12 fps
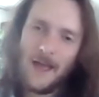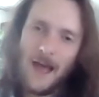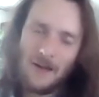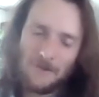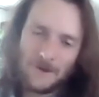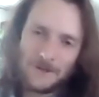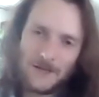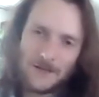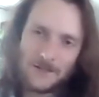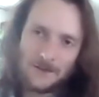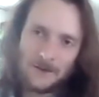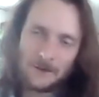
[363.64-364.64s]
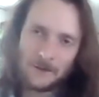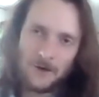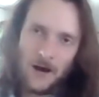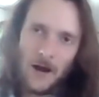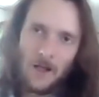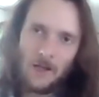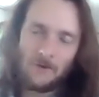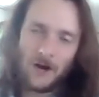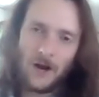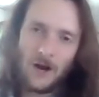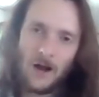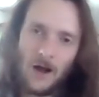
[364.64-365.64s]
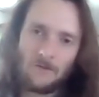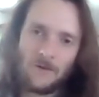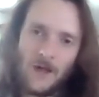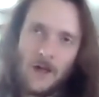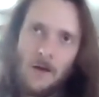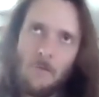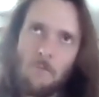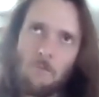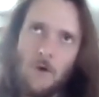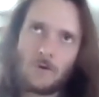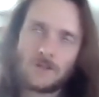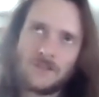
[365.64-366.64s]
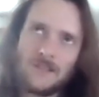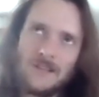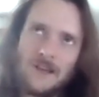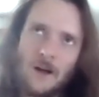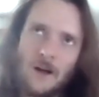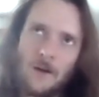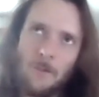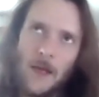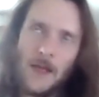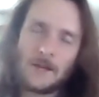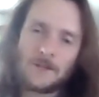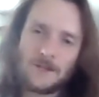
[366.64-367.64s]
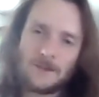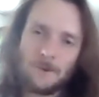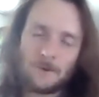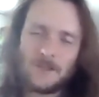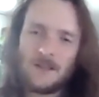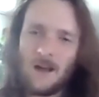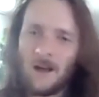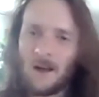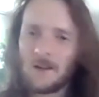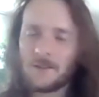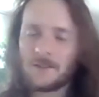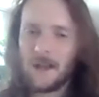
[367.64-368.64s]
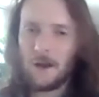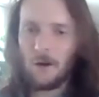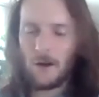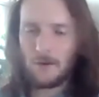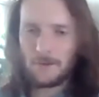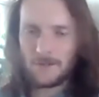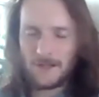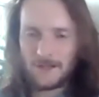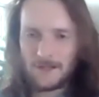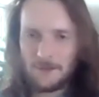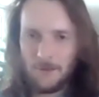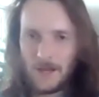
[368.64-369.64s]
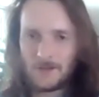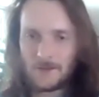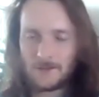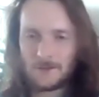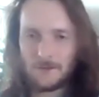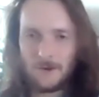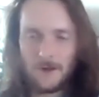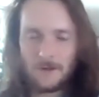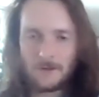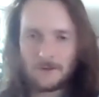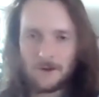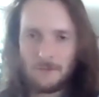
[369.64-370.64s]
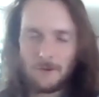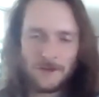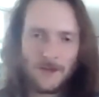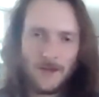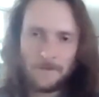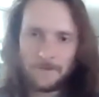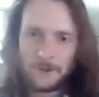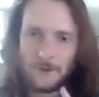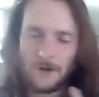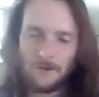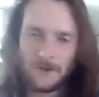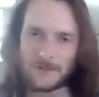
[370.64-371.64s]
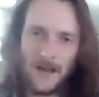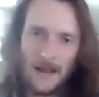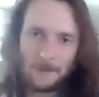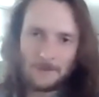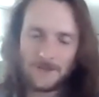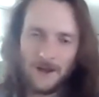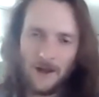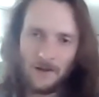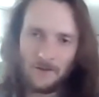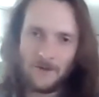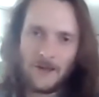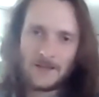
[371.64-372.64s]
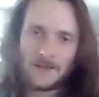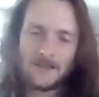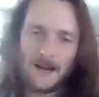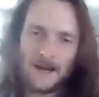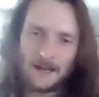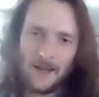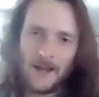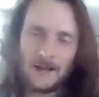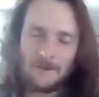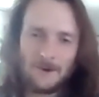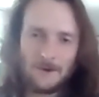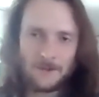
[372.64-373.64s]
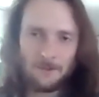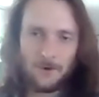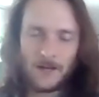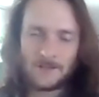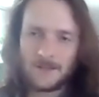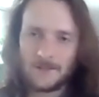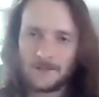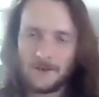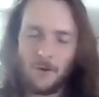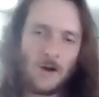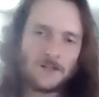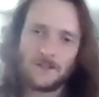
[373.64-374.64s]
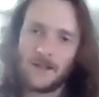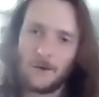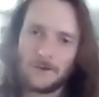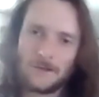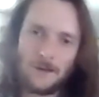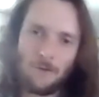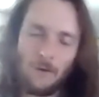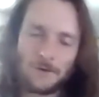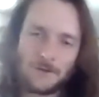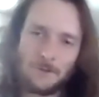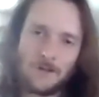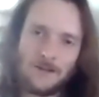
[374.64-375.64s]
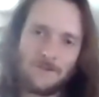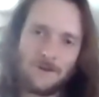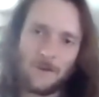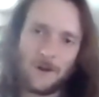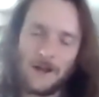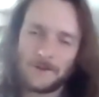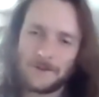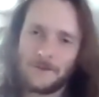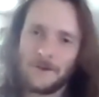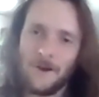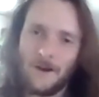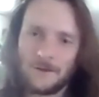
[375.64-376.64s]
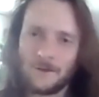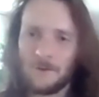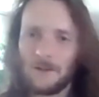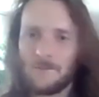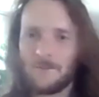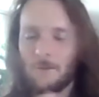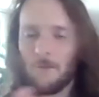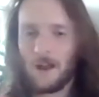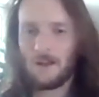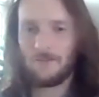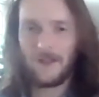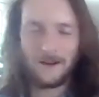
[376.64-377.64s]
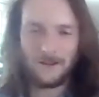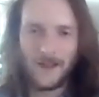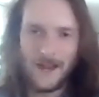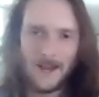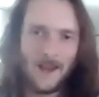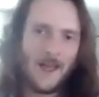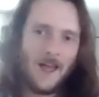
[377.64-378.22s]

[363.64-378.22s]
FSGS clinical trial of mostly younger patients, mostly younger steroid resistant patients who were either treated with two different types of second line immunosuppressants. So the question there was like, well, should we give them calcineurin or should we give them mycophenolate?